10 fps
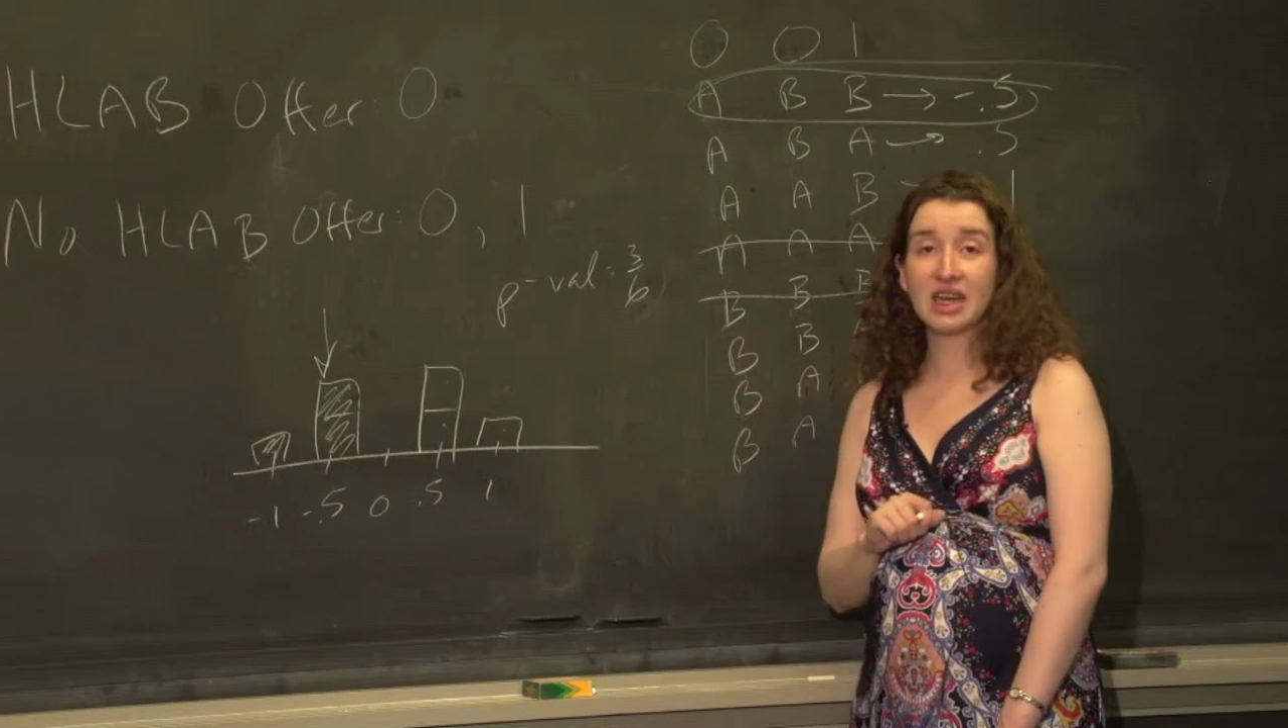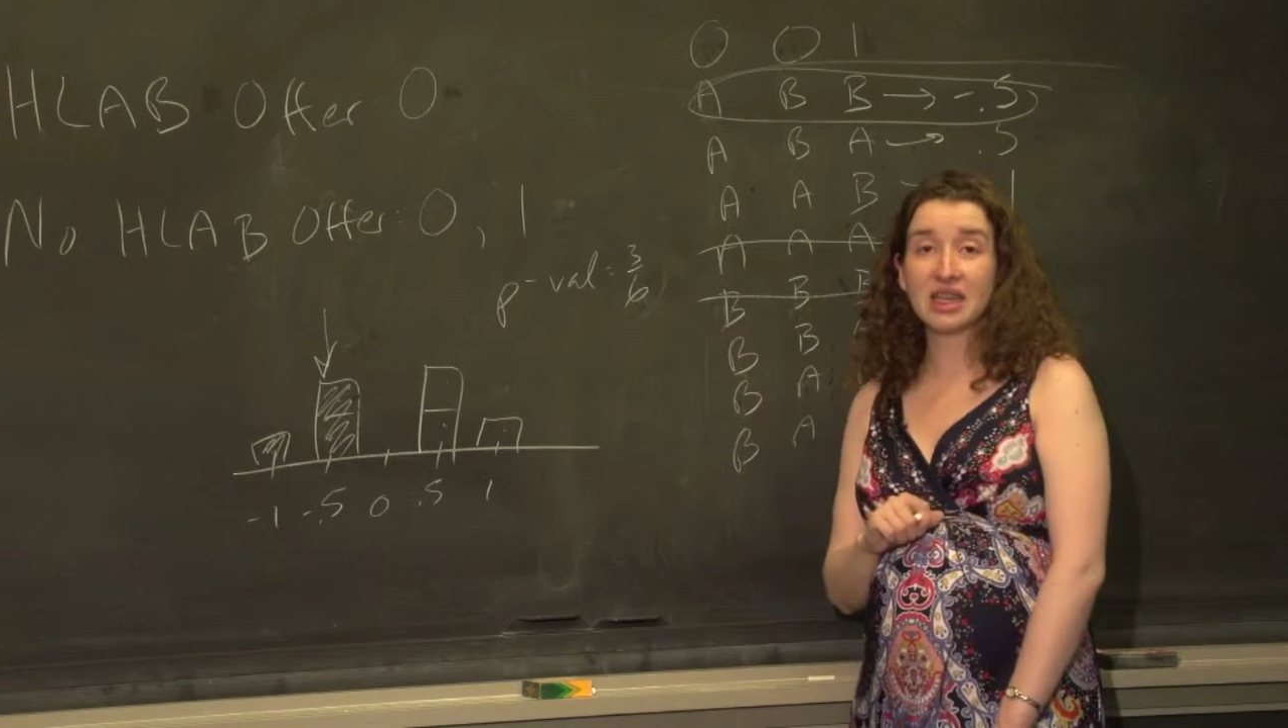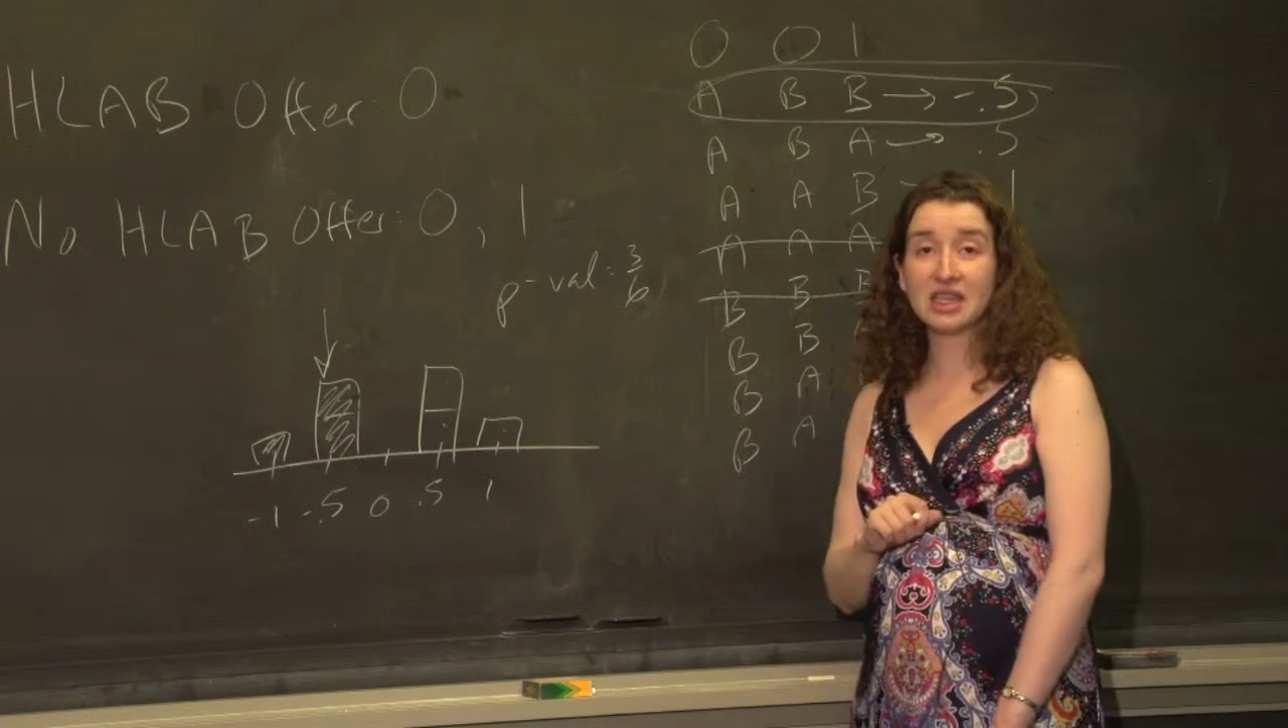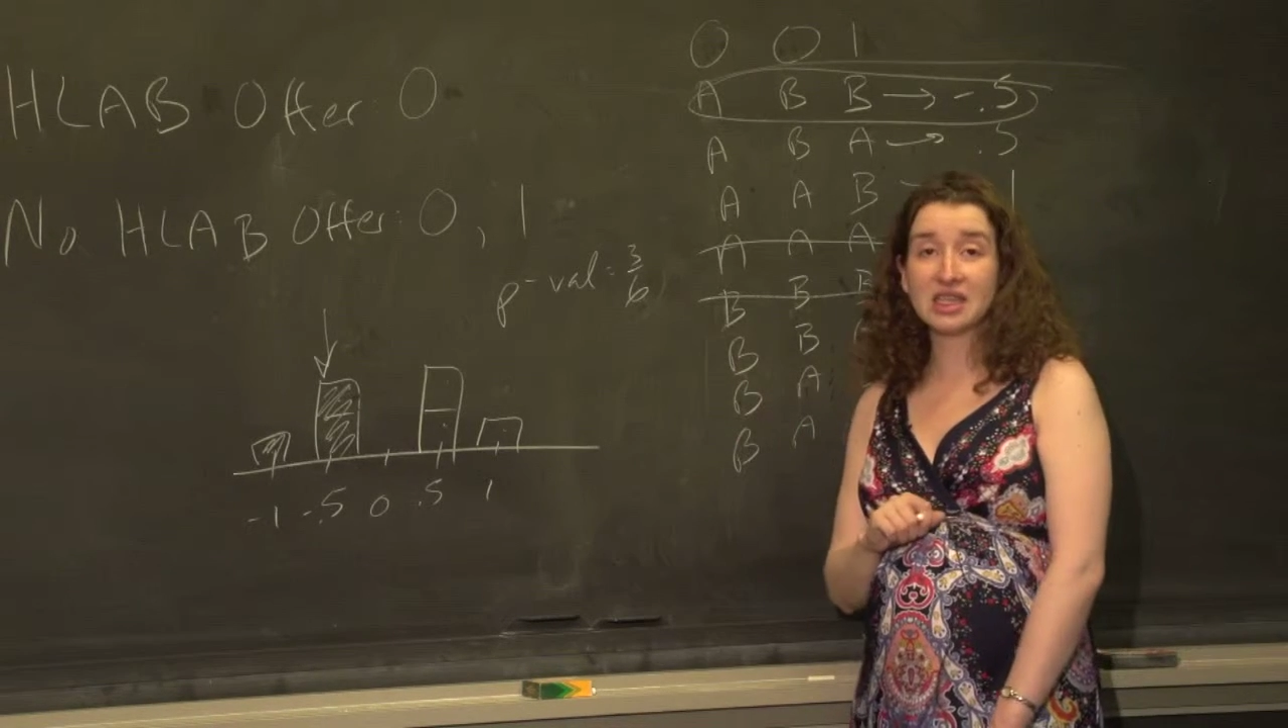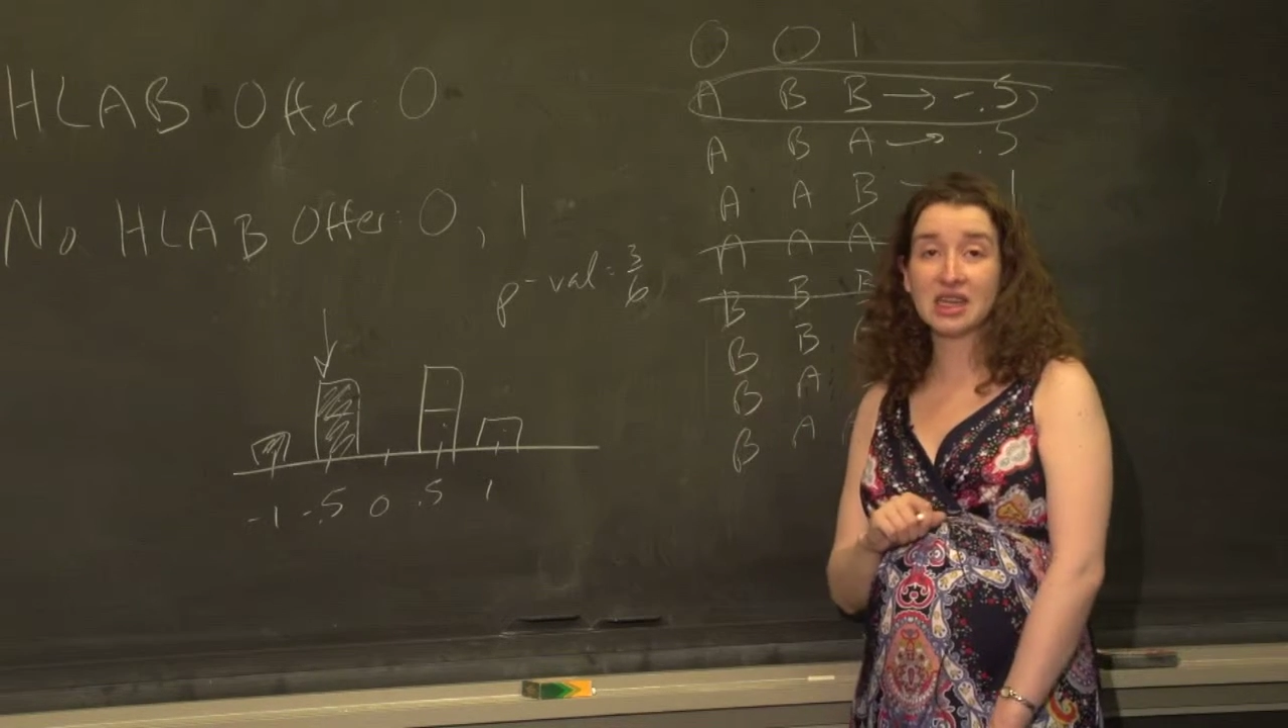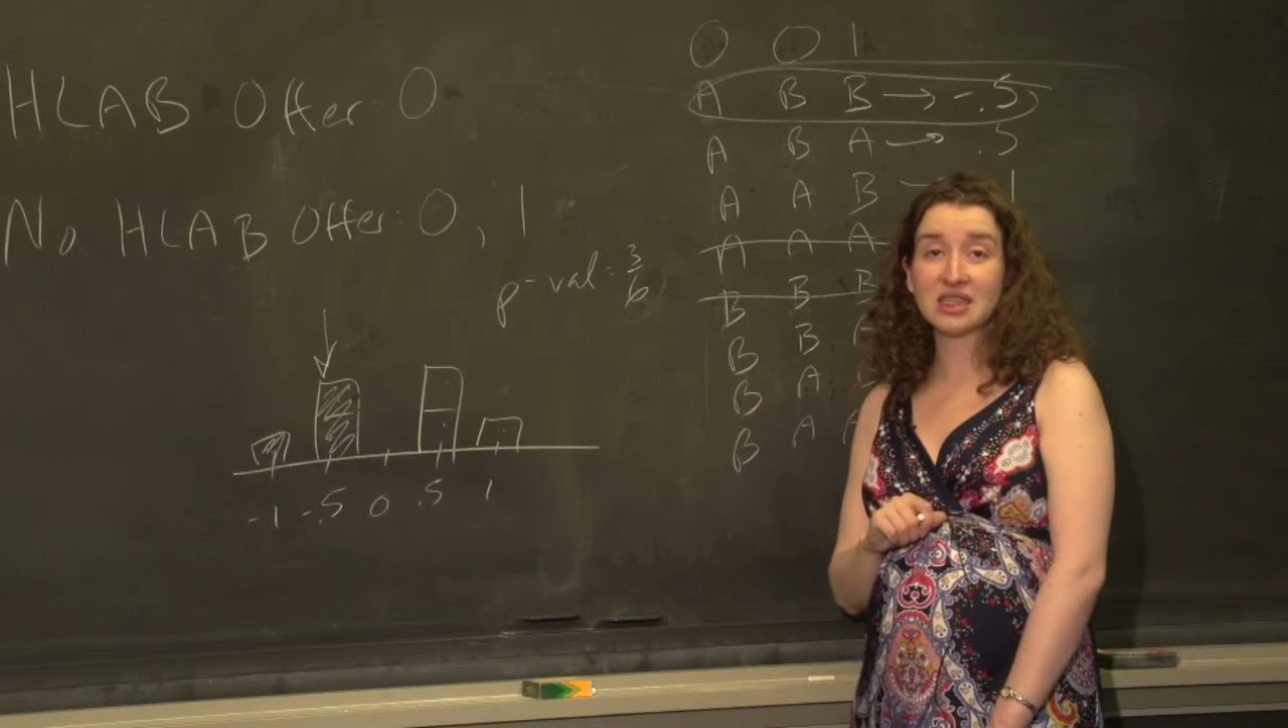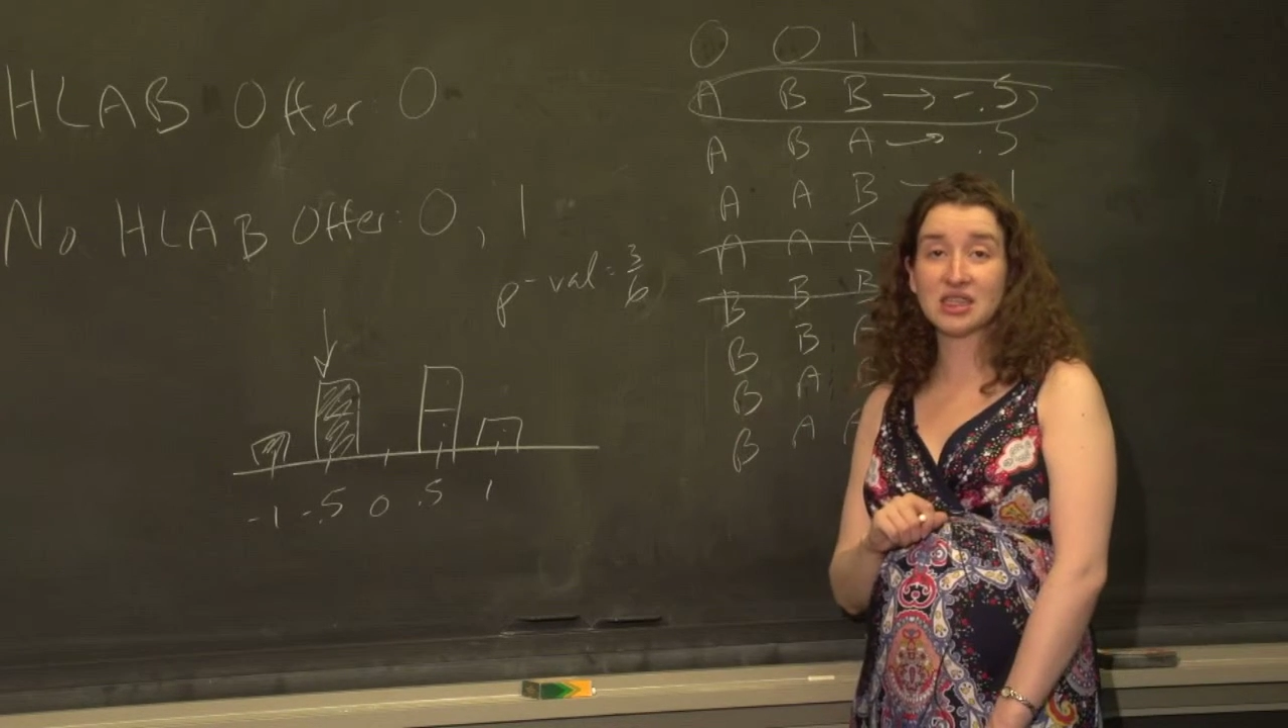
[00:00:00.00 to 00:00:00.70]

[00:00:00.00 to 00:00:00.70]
at least as